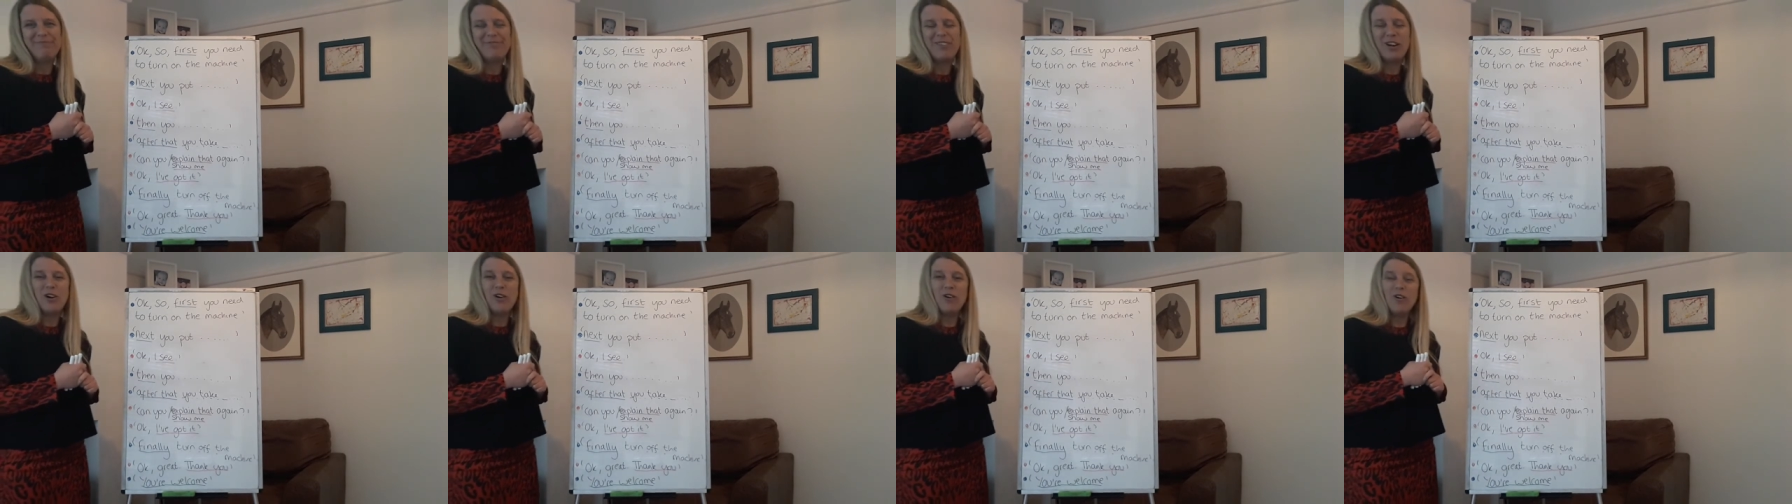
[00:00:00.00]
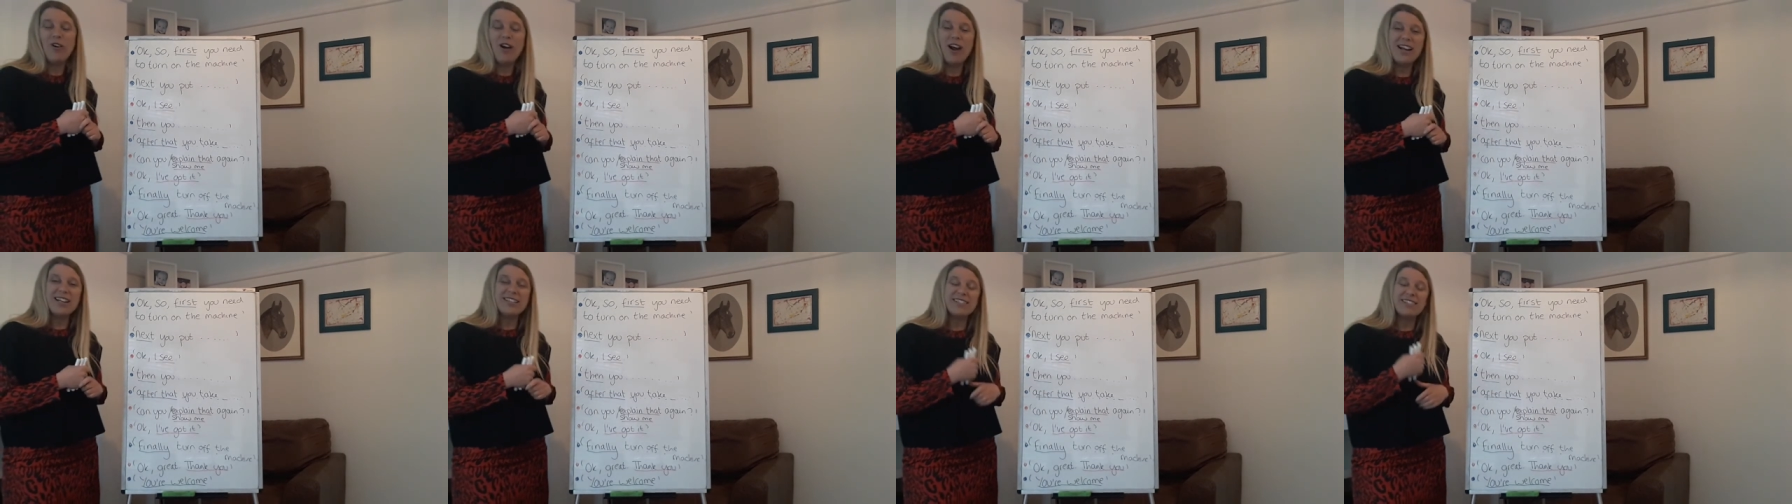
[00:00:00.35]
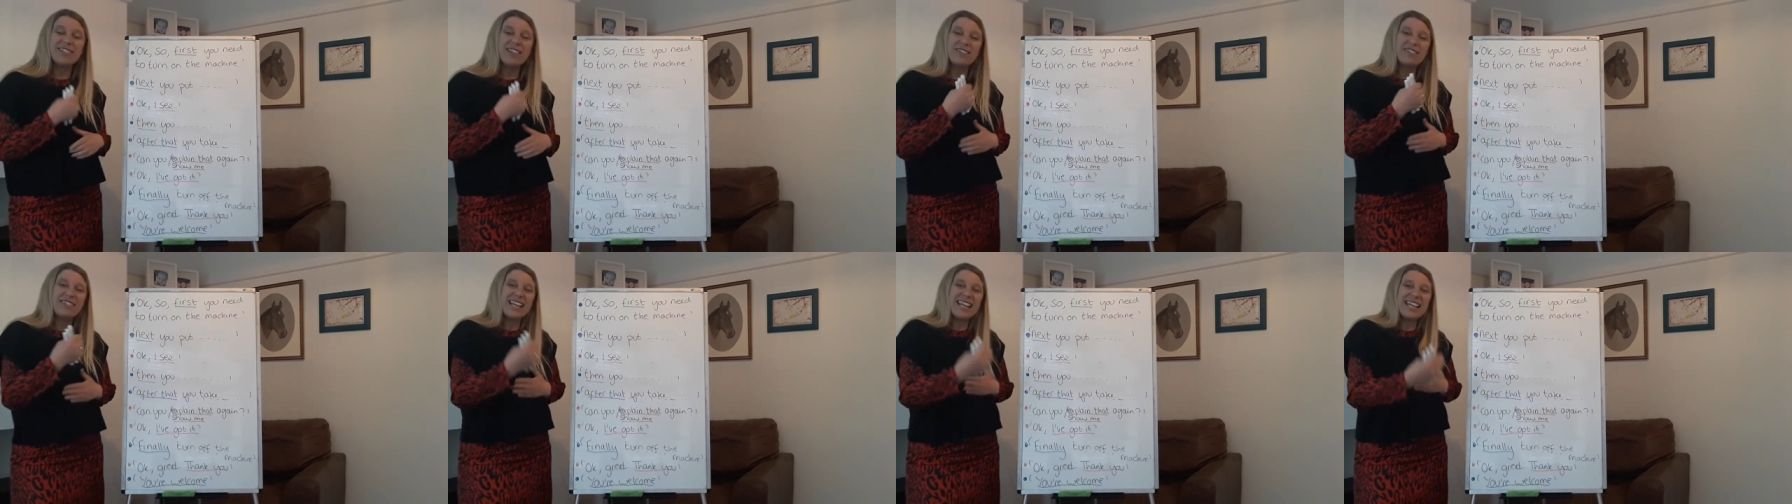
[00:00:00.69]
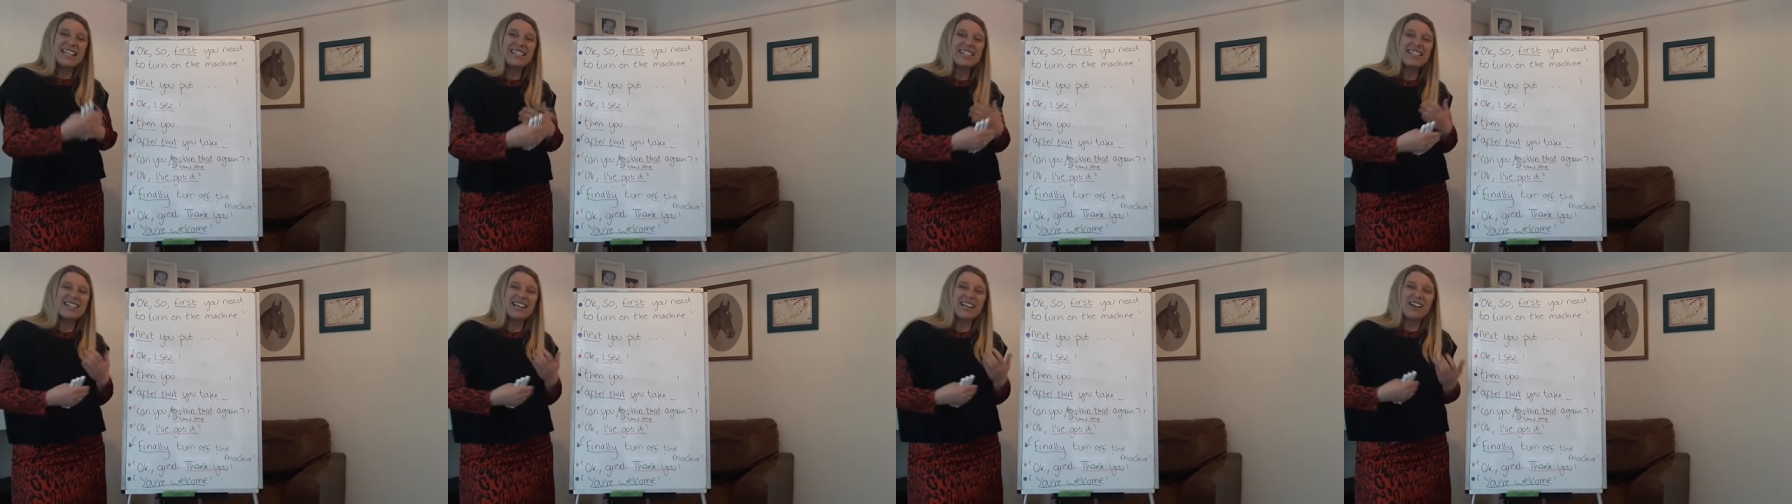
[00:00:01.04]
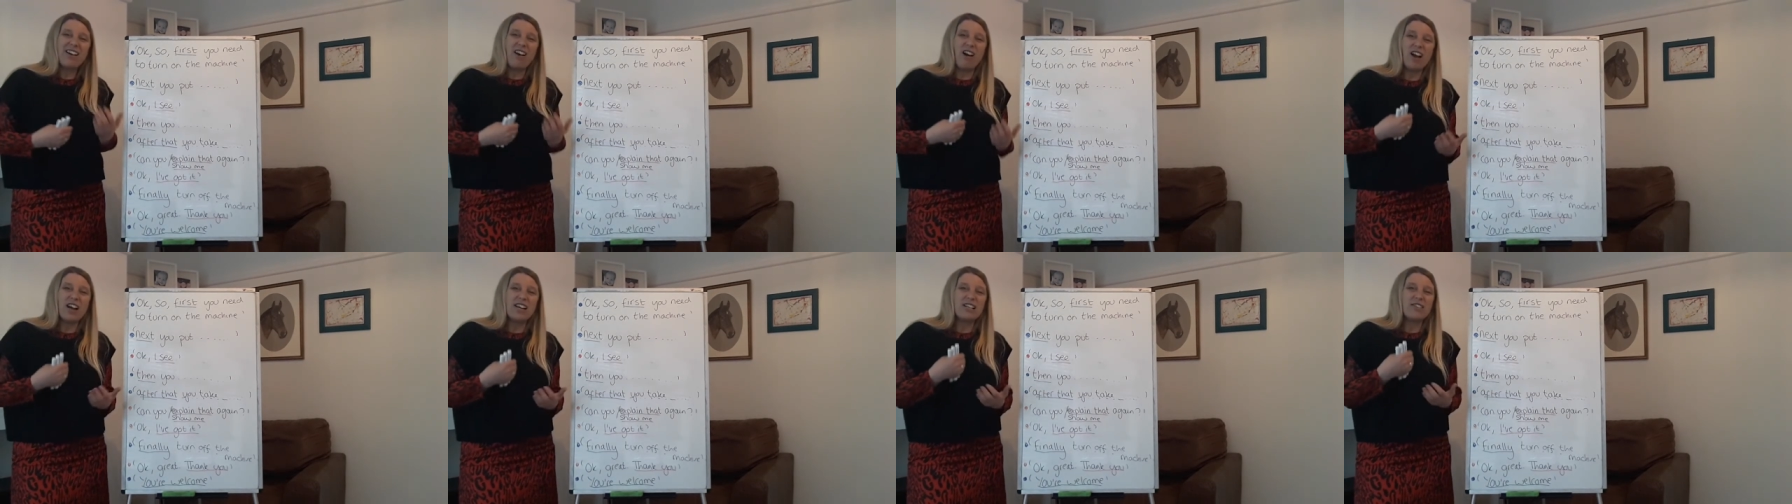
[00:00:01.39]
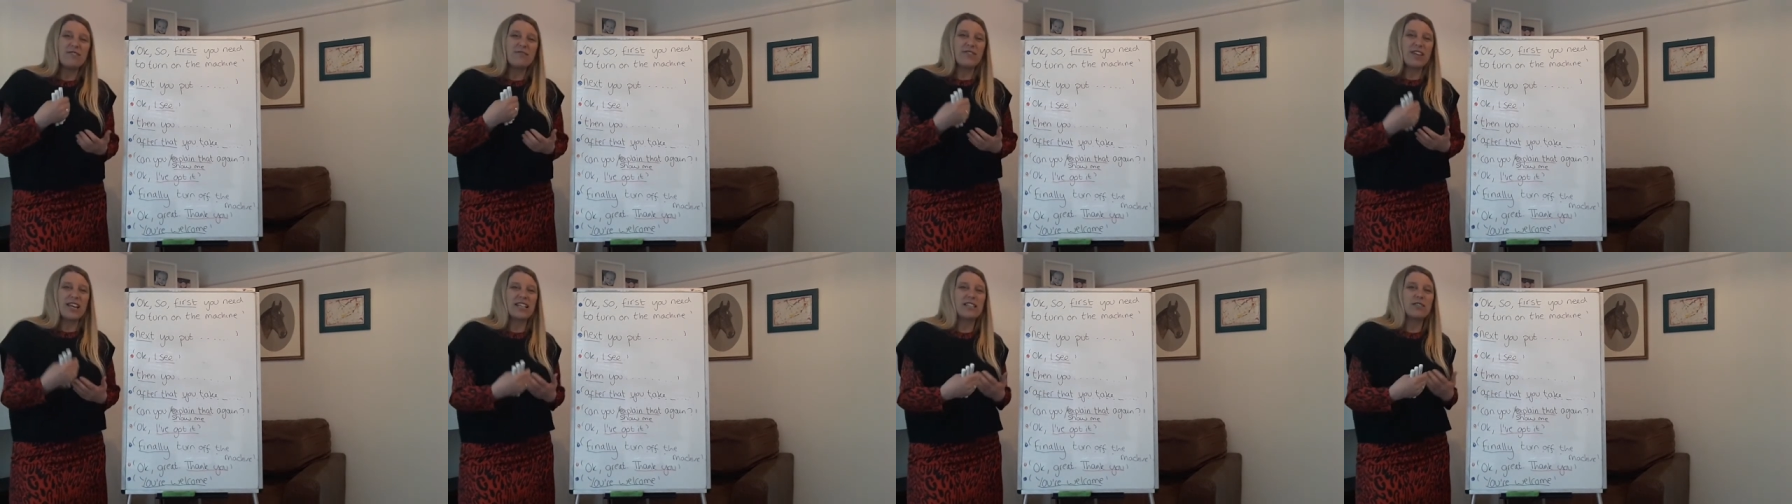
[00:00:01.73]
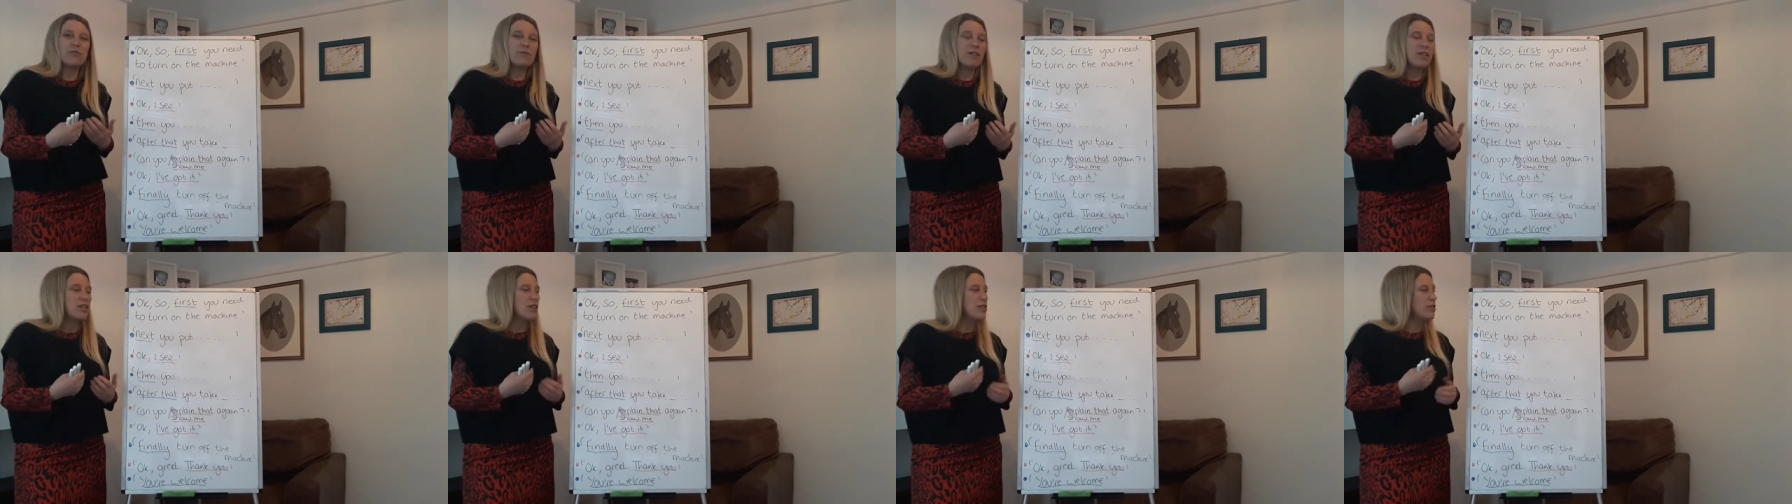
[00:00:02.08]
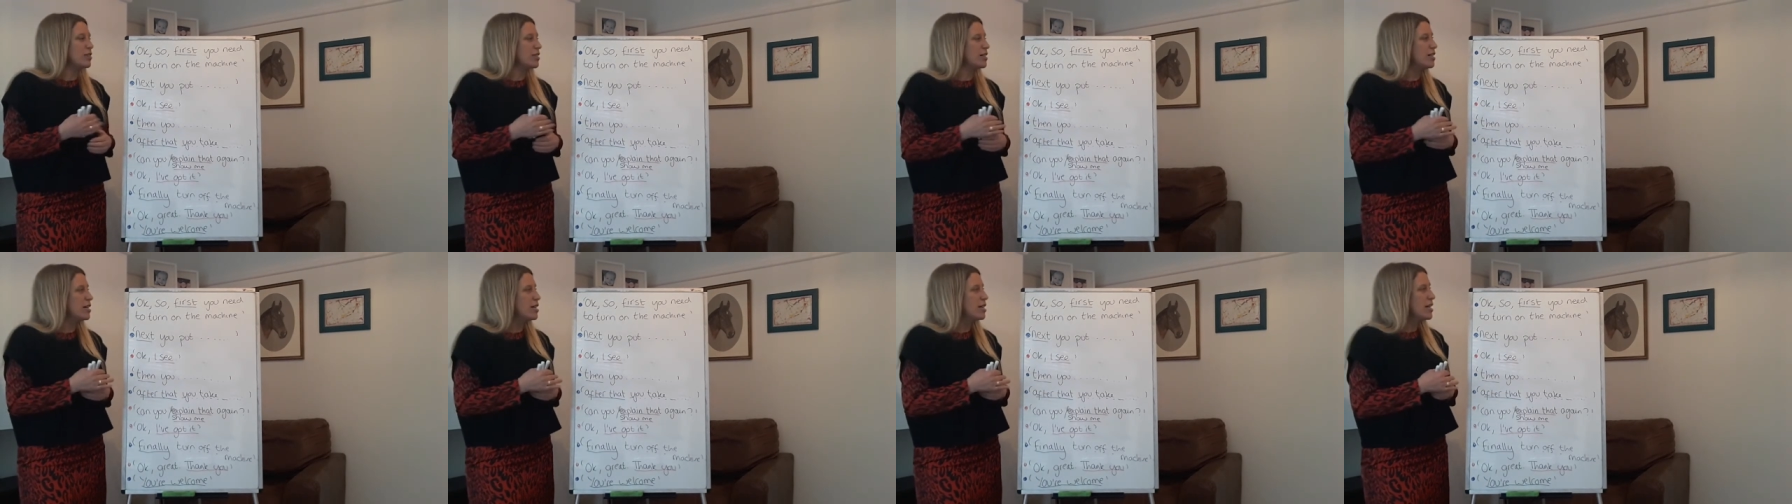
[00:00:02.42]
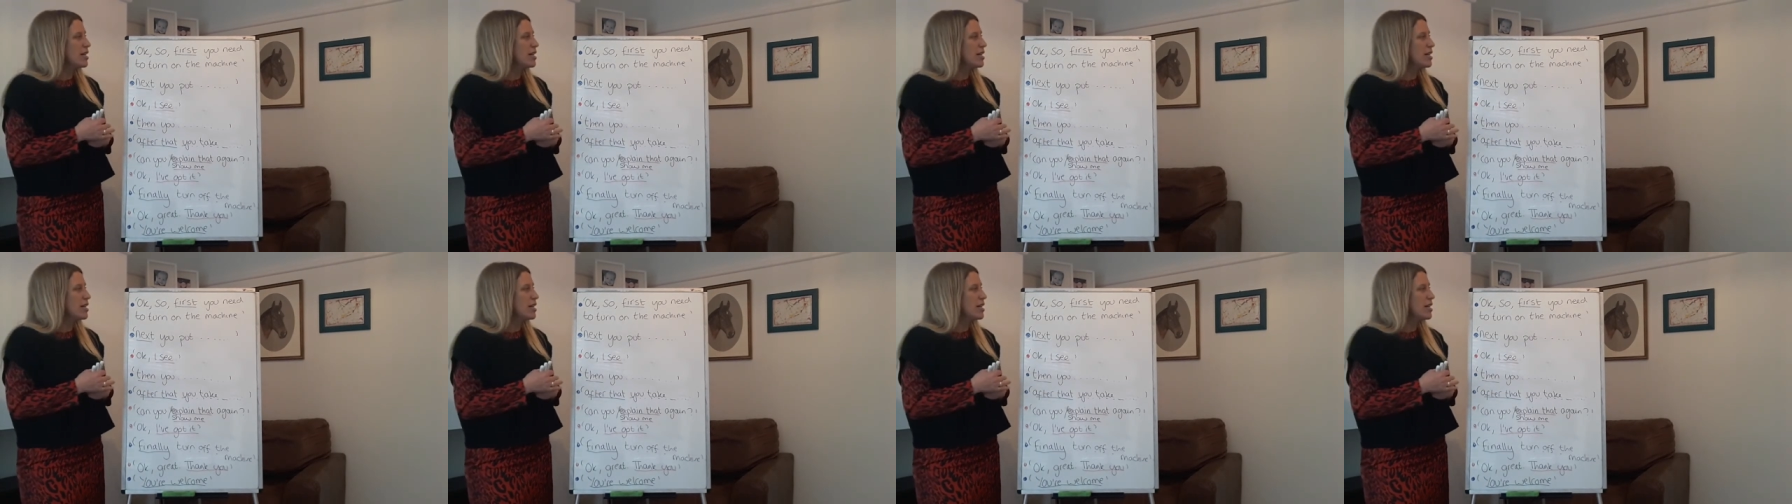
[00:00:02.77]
All right, so these are the kind of things we use. And